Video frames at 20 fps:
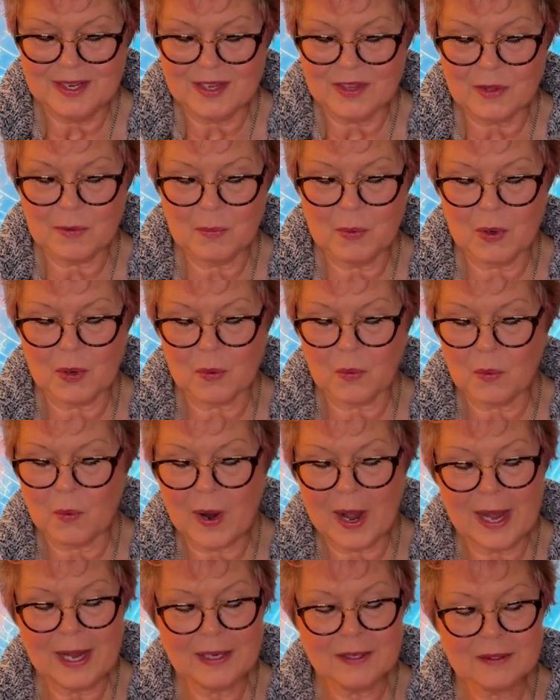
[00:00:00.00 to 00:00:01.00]
The more
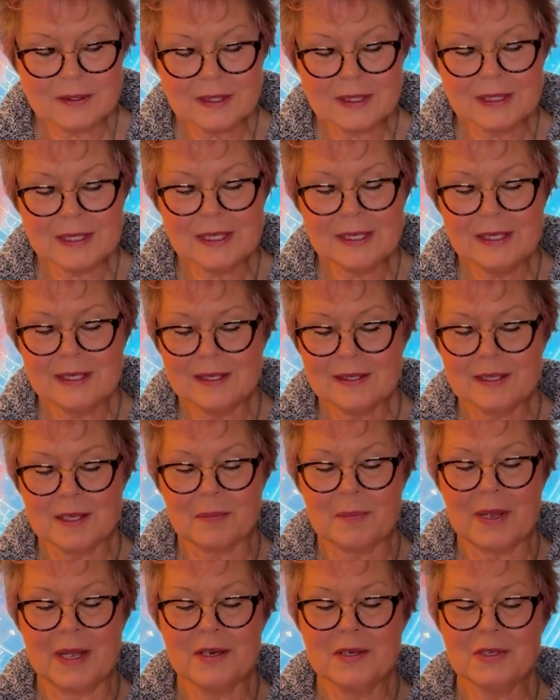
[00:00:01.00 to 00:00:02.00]
wildly
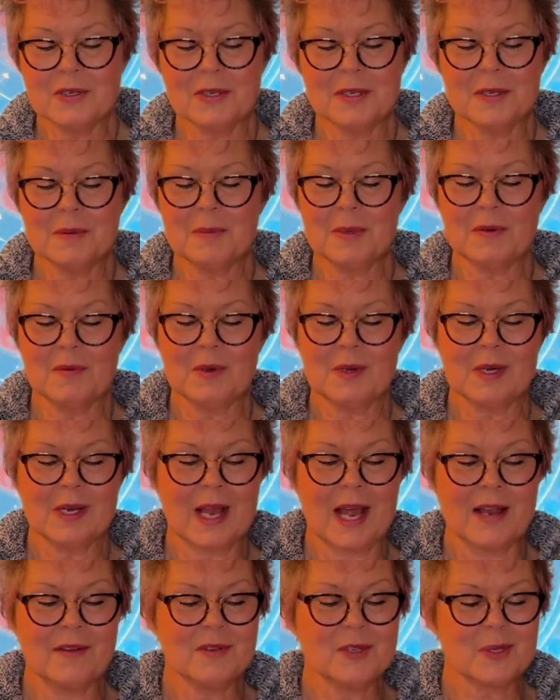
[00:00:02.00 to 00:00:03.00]
the pendulum of
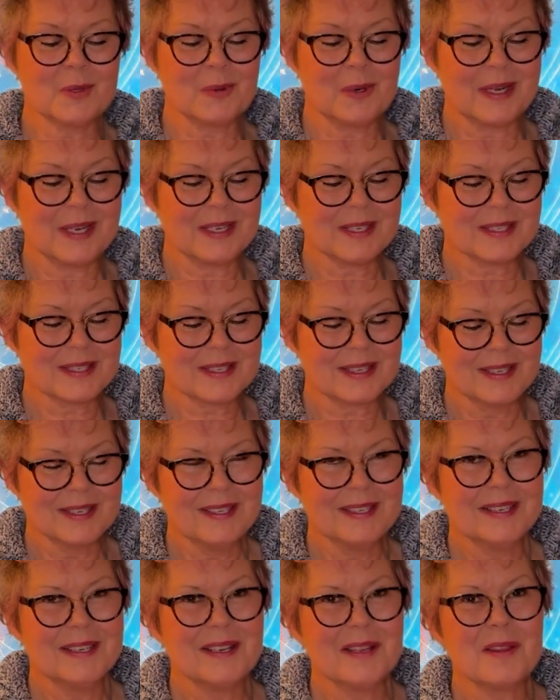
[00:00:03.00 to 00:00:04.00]
your life swings,
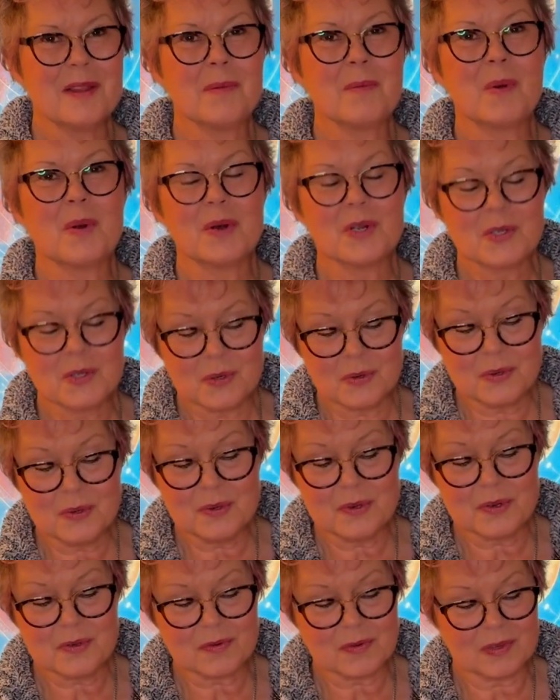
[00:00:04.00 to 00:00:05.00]
the more
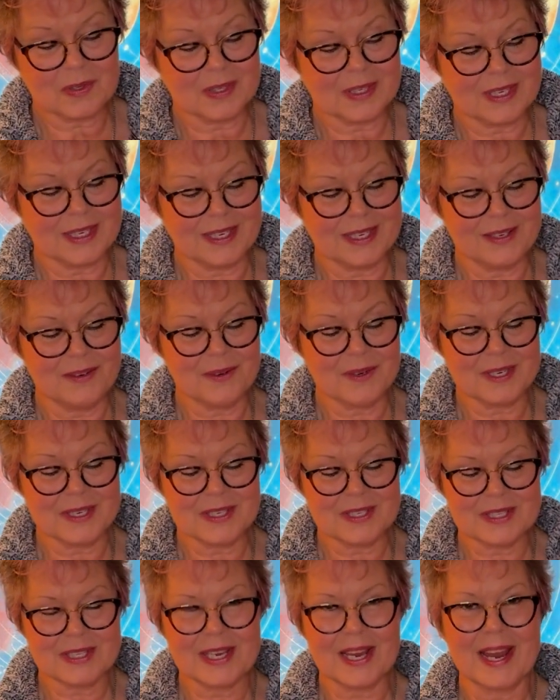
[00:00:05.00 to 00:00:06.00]
truthfully you
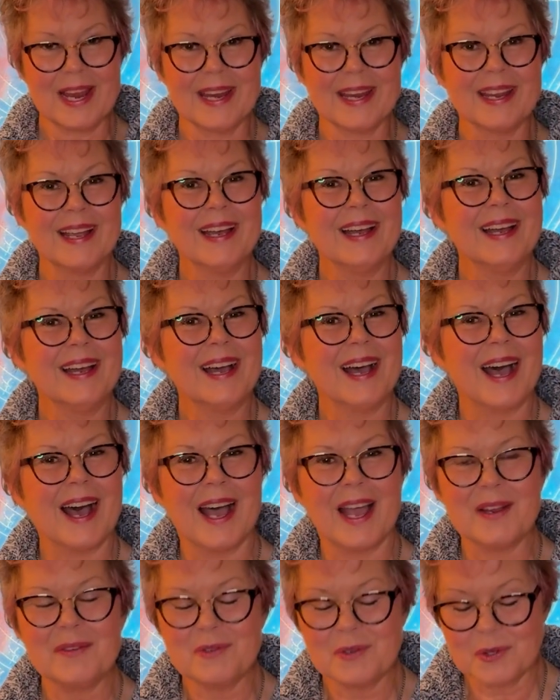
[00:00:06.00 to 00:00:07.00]
can say,
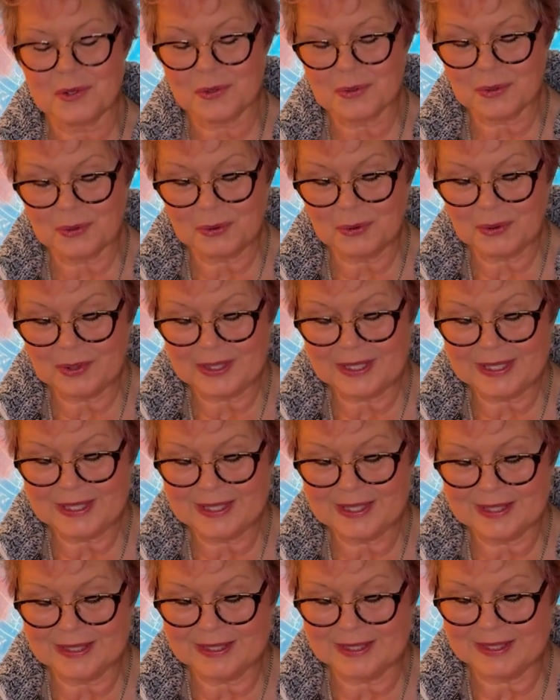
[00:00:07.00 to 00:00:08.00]
I've
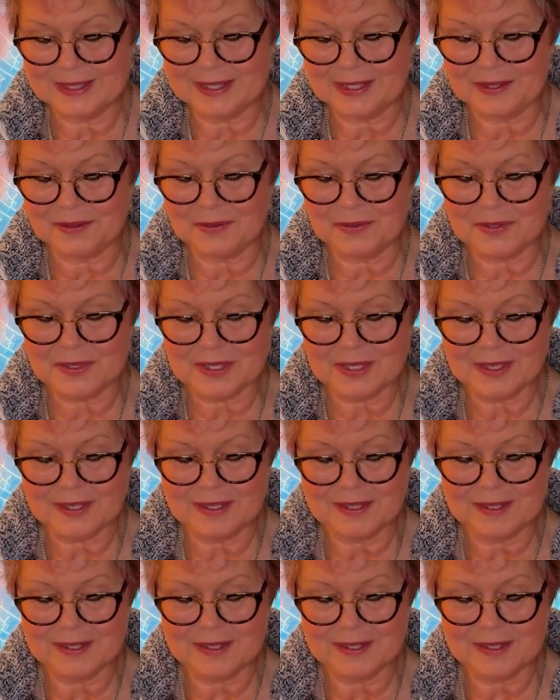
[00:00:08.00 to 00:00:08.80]
truly lived.